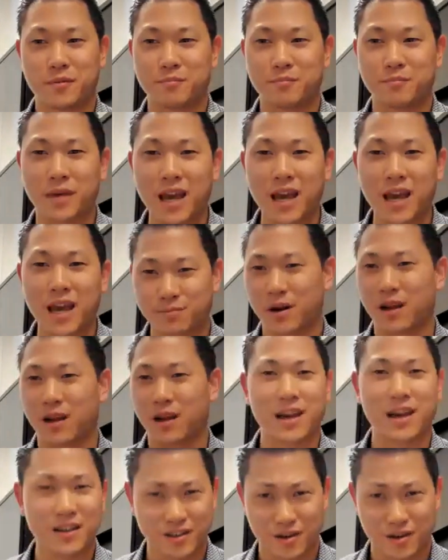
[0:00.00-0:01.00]

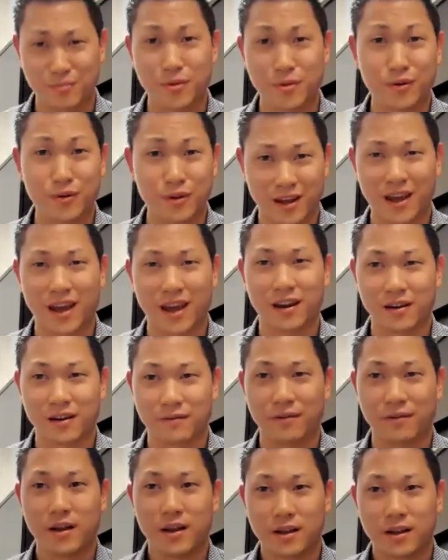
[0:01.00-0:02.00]
case-by-case
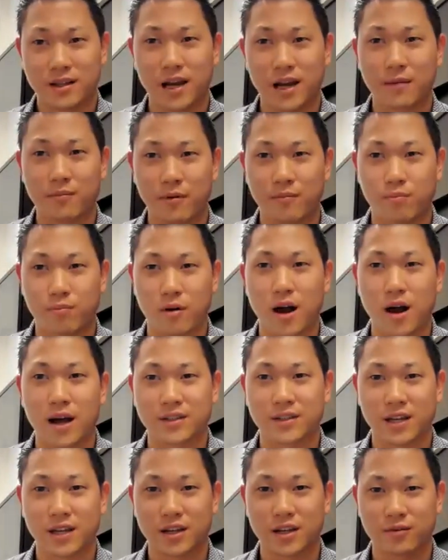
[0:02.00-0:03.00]
communicative type of
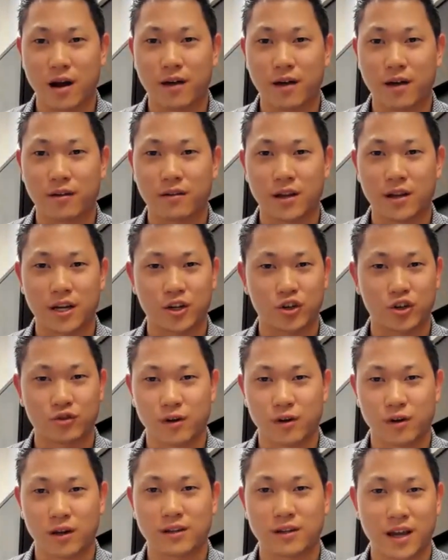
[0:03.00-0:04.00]
process rather than a
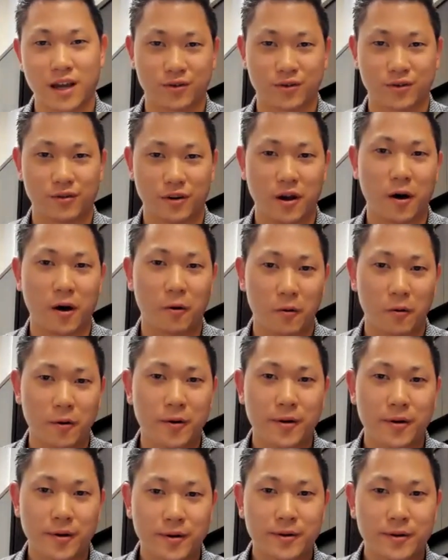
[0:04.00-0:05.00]
strict yes or
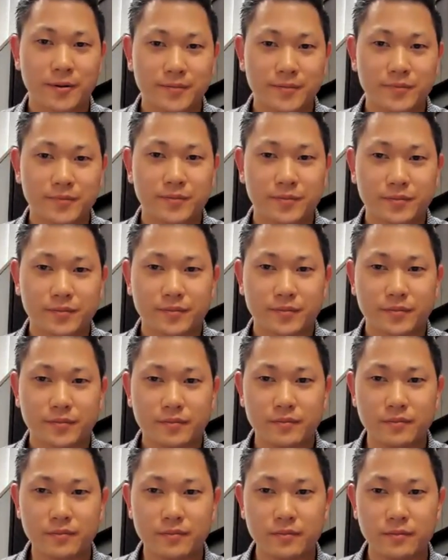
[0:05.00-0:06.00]

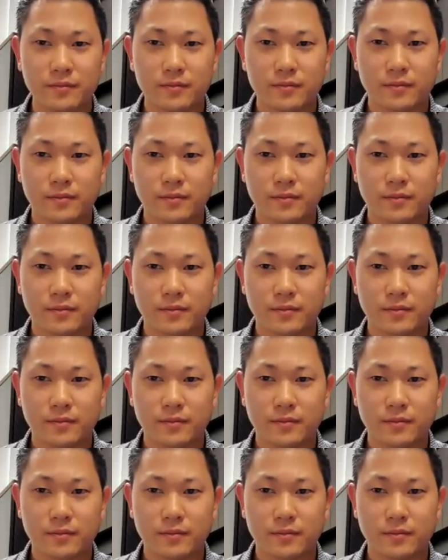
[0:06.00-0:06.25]
no.